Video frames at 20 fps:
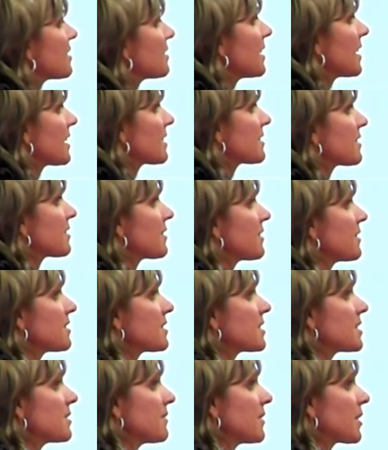necessarily a
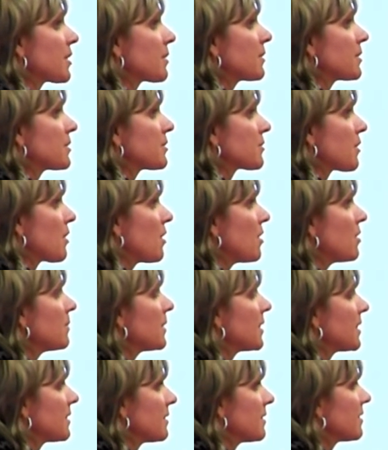severe withdrawal,
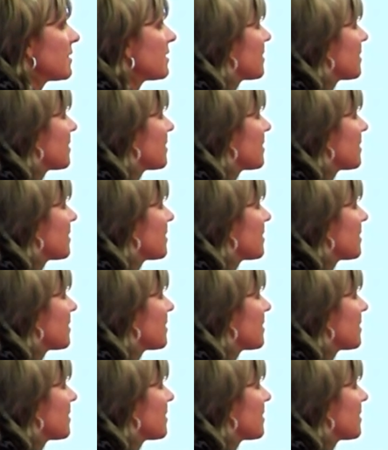but